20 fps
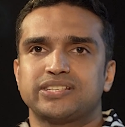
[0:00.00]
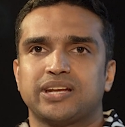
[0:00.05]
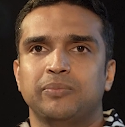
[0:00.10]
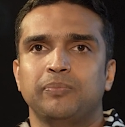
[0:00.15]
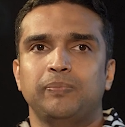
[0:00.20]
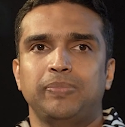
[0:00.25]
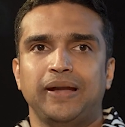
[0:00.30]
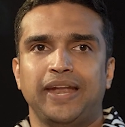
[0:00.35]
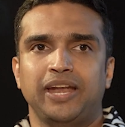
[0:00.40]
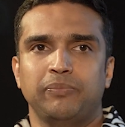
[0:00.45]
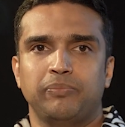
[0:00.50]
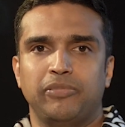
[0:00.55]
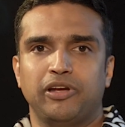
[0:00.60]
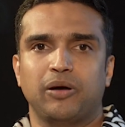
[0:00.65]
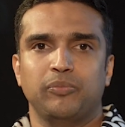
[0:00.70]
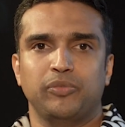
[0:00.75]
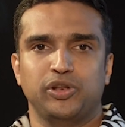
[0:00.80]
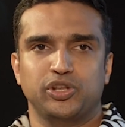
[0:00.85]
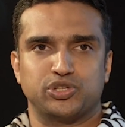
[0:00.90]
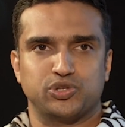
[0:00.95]
complaint
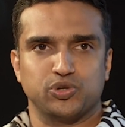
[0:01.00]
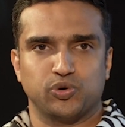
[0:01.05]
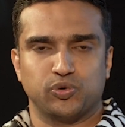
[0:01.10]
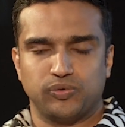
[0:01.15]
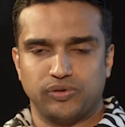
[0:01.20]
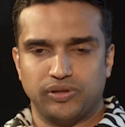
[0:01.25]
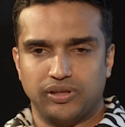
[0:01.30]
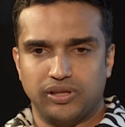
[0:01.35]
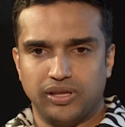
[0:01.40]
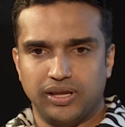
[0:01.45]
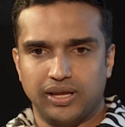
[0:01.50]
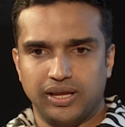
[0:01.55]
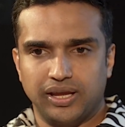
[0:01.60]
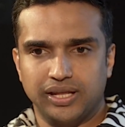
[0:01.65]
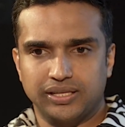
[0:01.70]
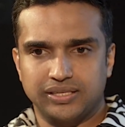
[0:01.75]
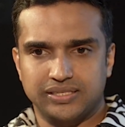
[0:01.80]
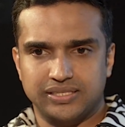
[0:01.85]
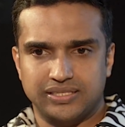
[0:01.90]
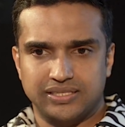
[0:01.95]
become an issue?
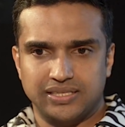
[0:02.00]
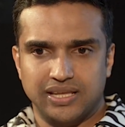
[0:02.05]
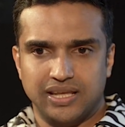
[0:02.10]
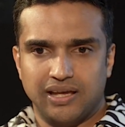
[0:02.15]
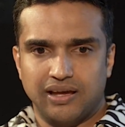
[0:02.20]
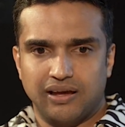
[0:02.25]
It's